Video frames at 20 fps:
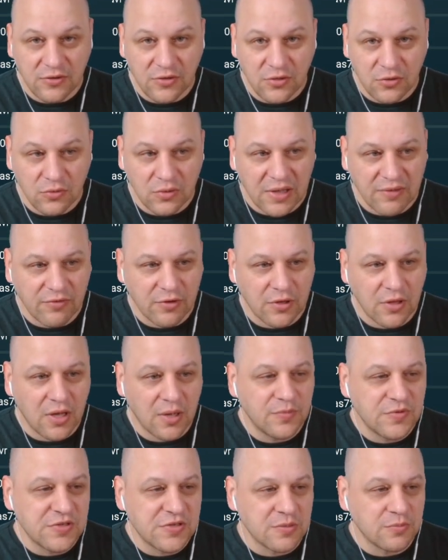to level up
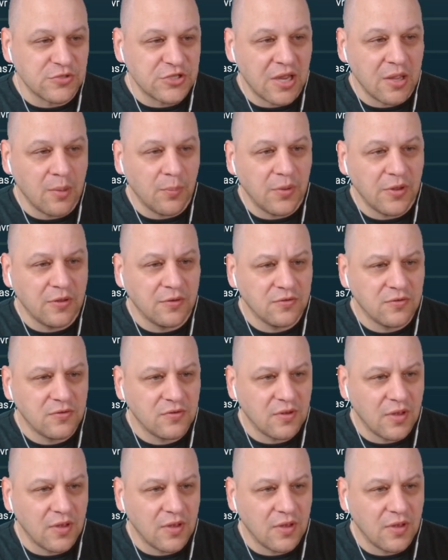some champions.